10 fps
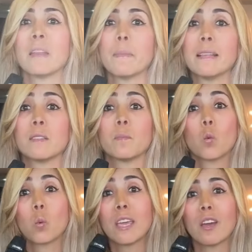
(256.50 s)
it means
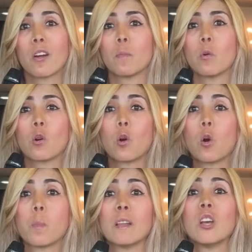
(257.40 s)
we are more
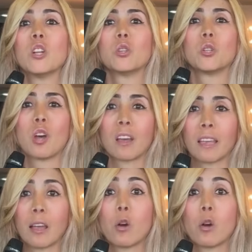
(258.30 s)
open to talking,